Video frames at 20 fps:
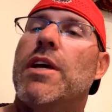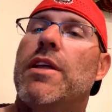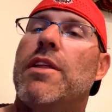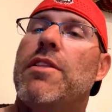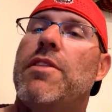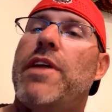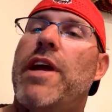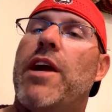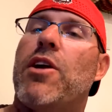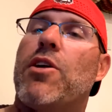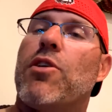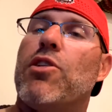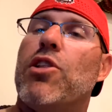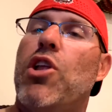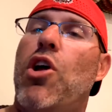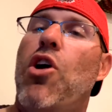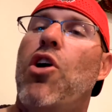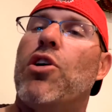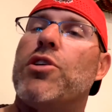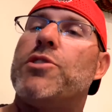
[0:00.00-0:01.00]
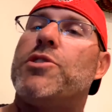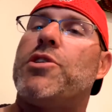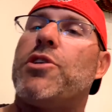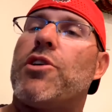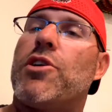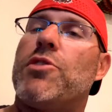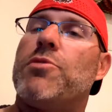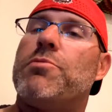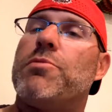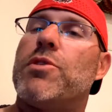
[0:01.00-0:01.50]
their
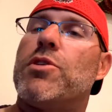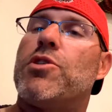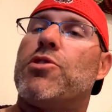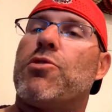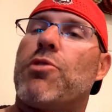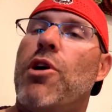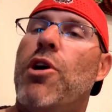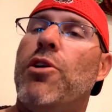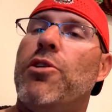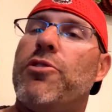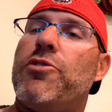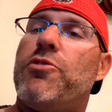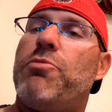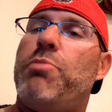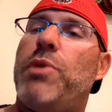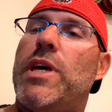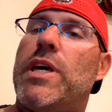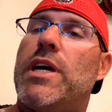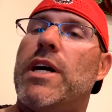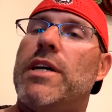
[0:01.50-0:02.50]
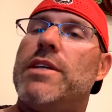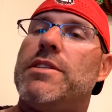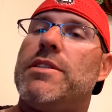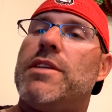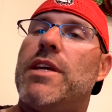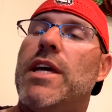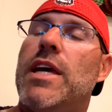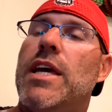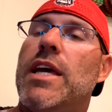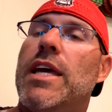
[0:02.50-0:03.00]
long-term growth, because
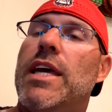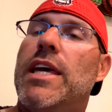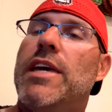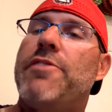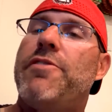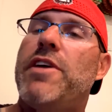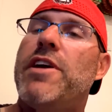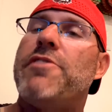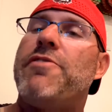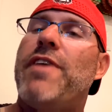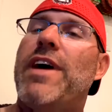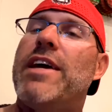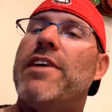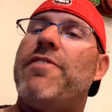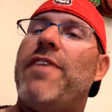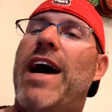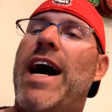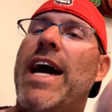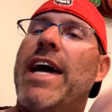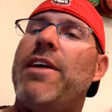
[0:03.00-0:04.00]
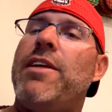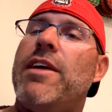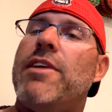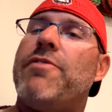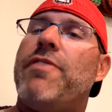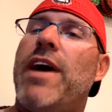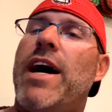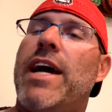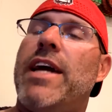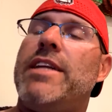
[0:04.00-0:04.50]
if
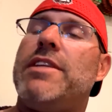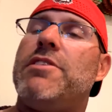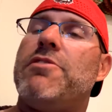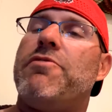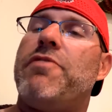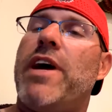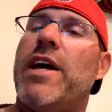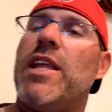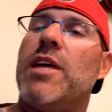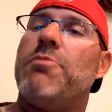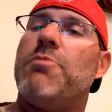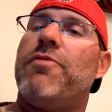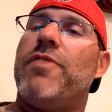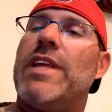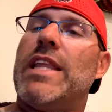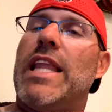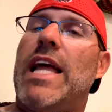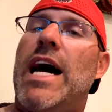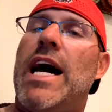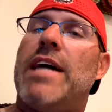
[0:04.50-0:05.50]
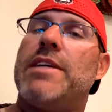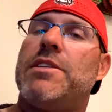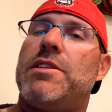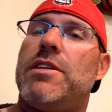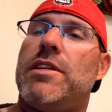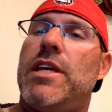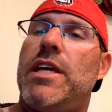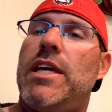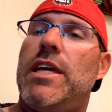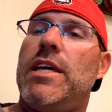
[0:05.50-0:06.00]
I develop
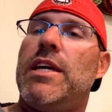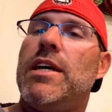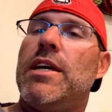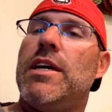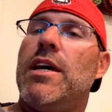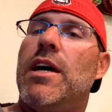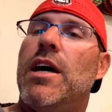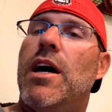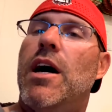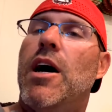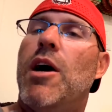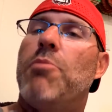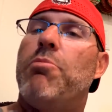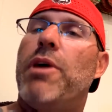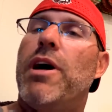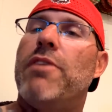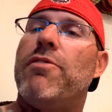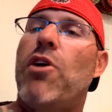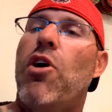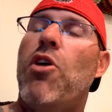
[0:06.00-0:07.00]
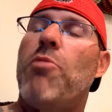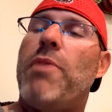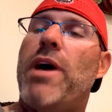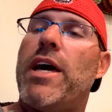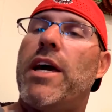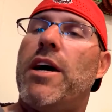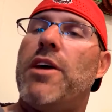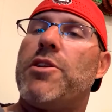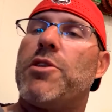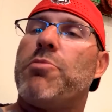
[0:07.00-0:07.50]
velocity above all
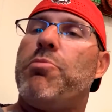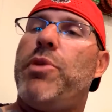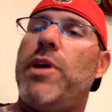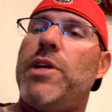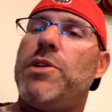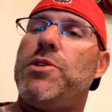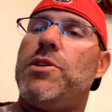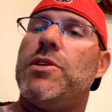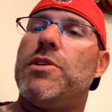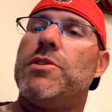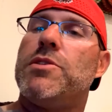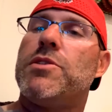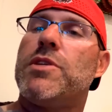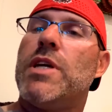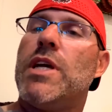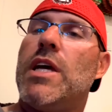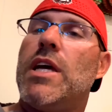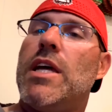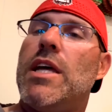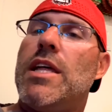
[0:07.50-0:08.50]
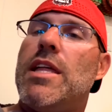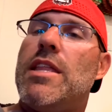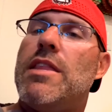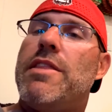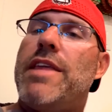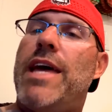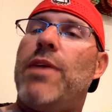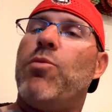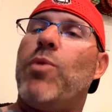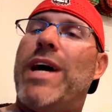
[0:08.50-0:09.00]
my other pitches,
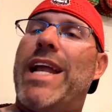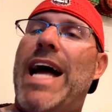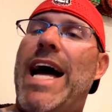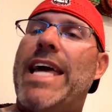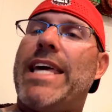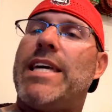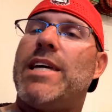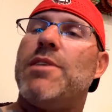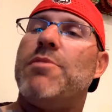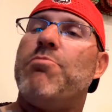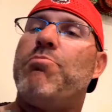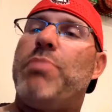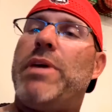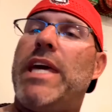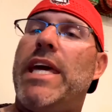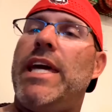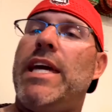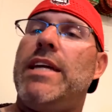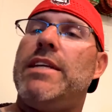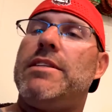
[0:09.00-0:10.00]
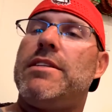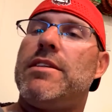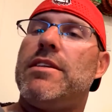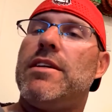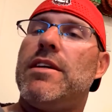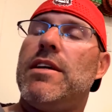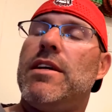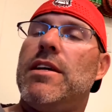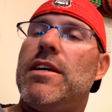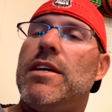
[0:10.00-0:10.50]
then when I compete
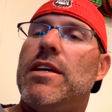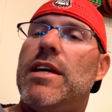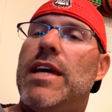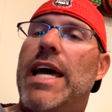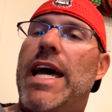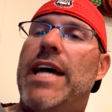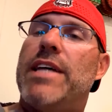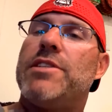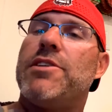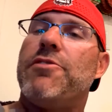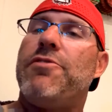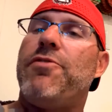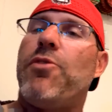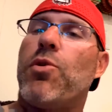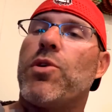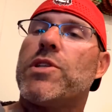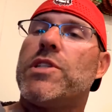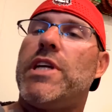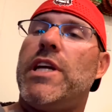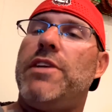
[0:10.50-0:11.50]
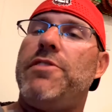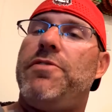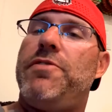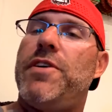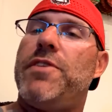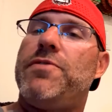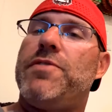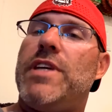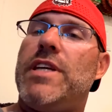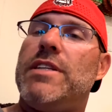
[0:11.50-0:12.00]
as a 14,
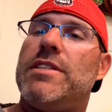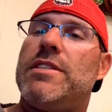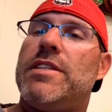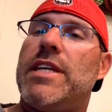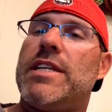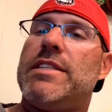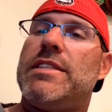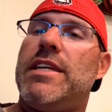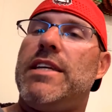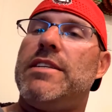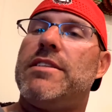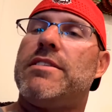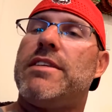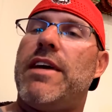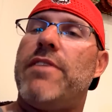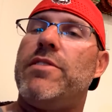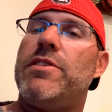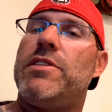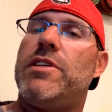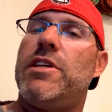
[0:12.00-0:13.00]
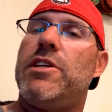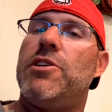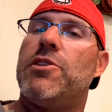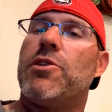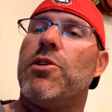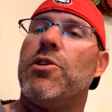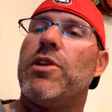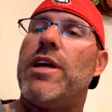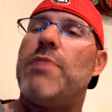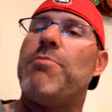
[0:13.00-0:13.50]
15, 16,
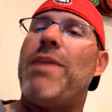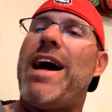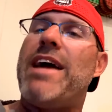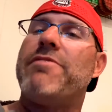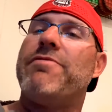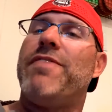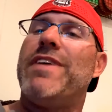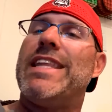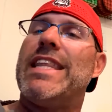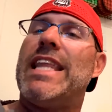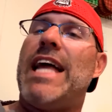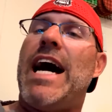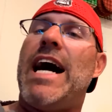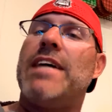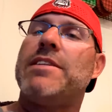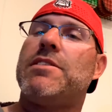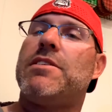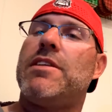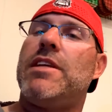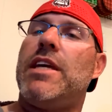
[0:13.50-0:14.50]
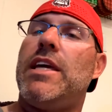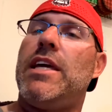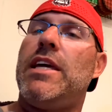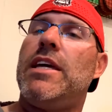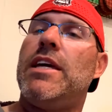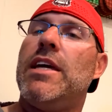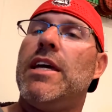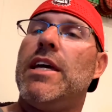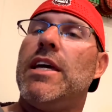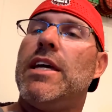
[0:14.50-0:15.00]
17-year-old and my
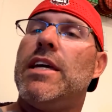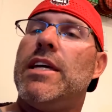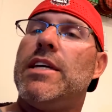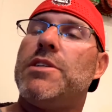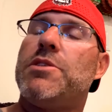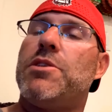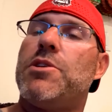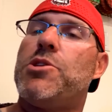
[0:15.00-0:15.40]
velocity is the